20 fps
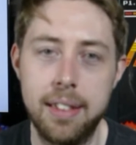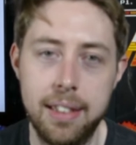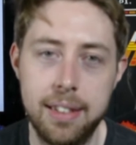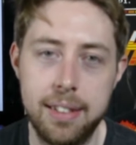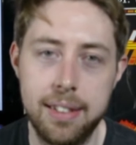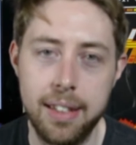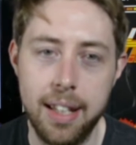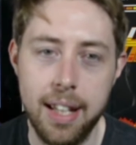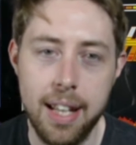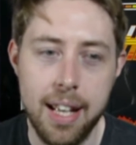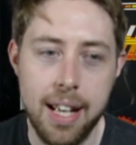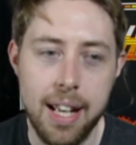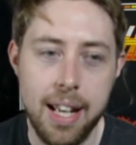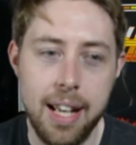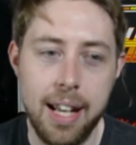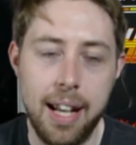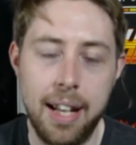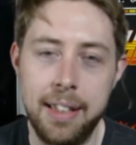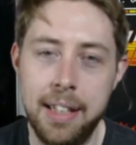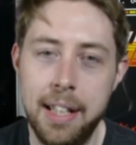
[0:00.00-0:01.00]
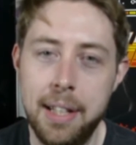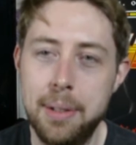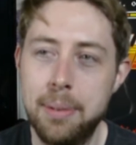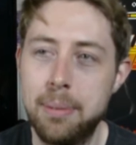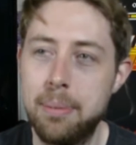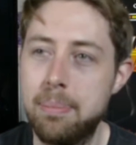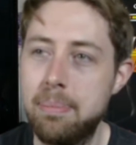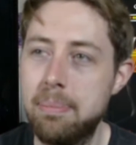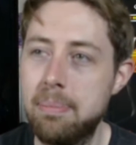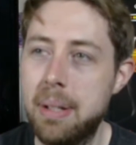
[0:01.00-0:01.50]
And
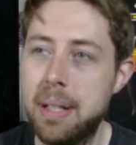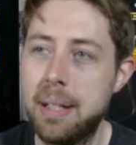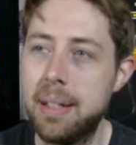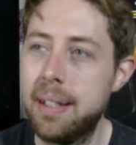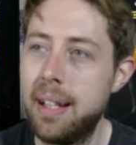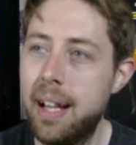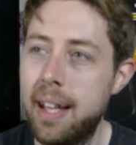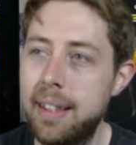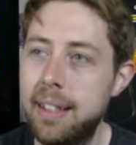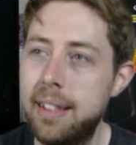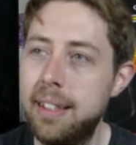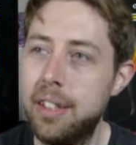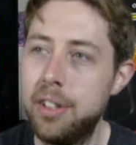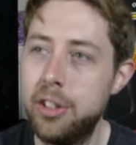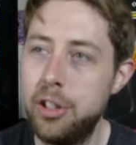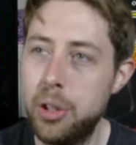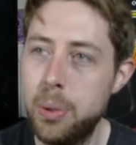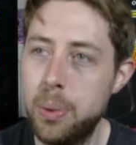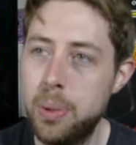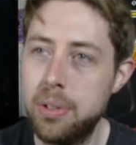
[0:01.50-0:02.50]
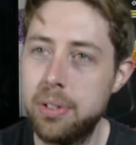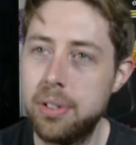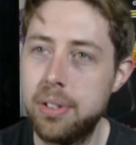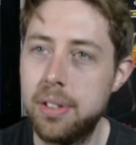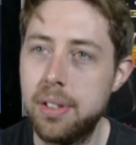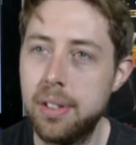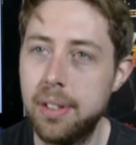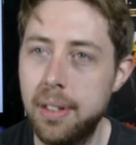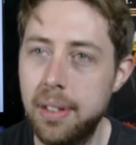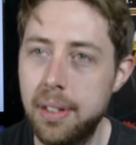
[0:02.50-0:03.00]
now I think the
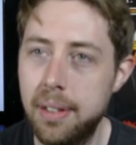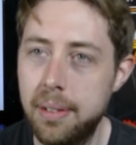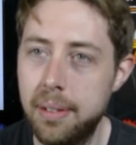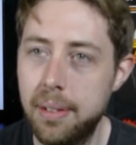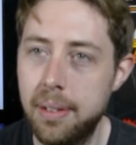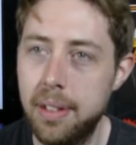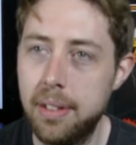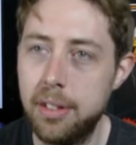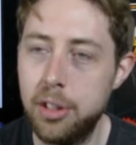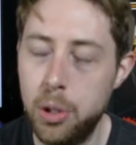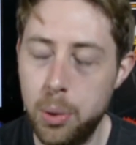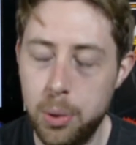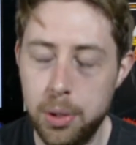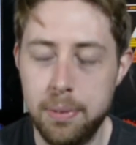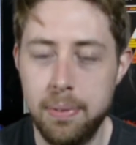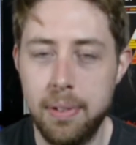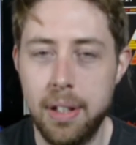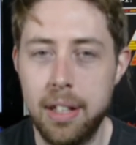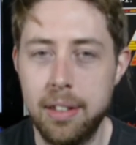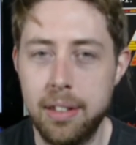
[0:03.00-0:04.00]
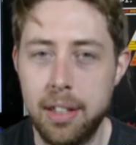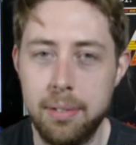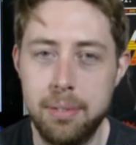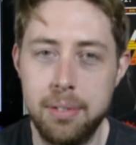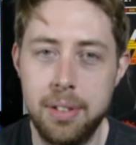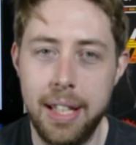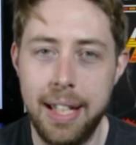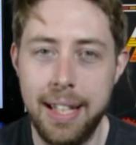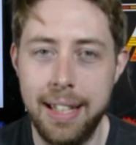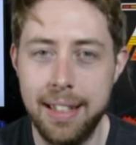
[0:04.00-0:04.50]
newest figures I've
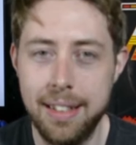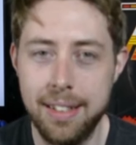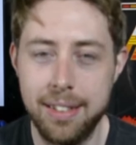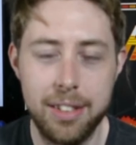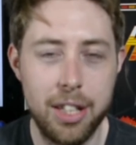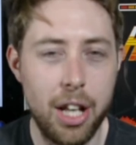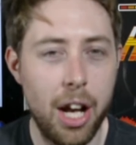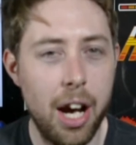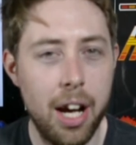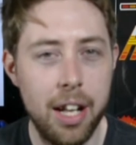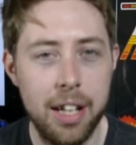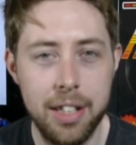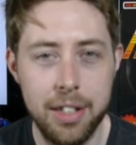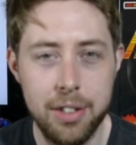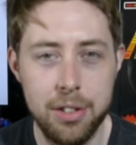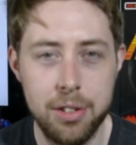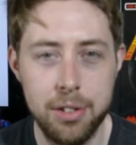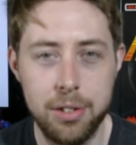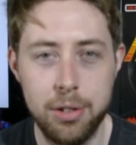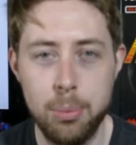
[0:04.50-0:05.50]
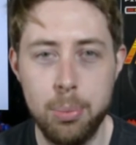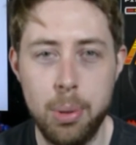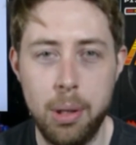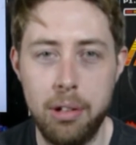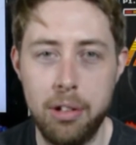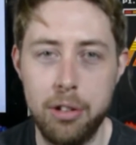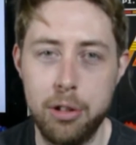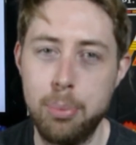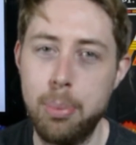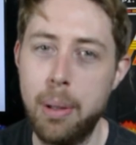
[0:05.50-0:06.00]
seen is Carnage and
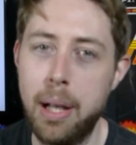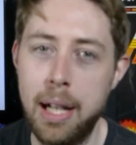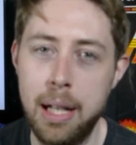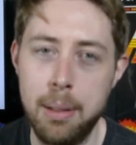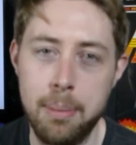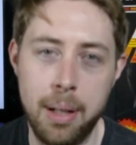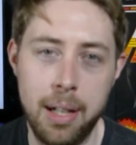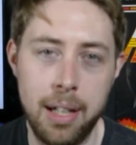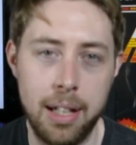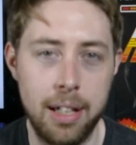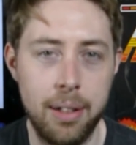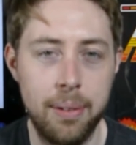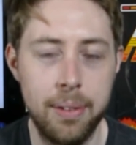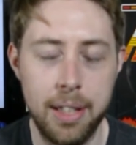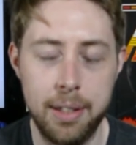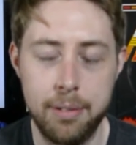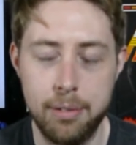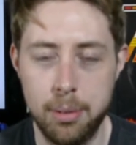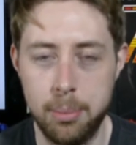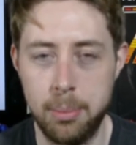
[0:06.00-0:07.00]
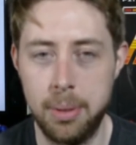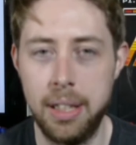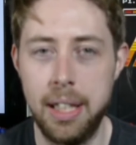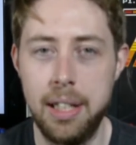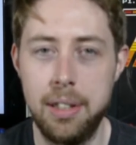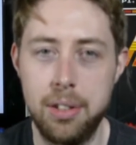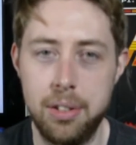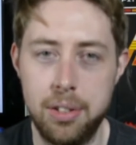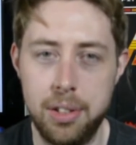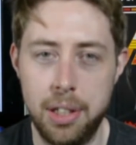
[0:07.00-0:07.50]
Superior Spider-Man. I know they're from a
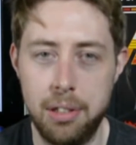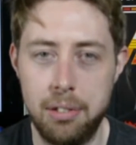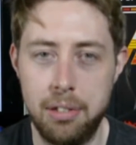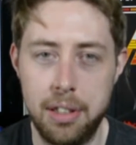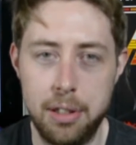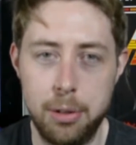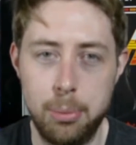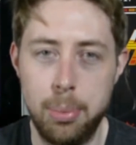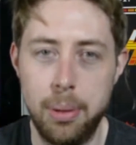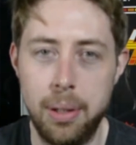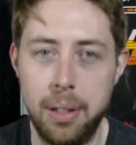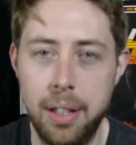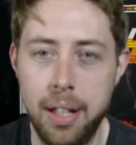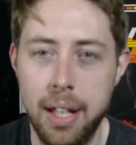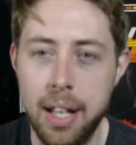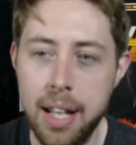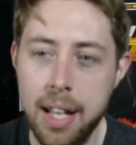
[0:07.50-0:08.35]
later series, but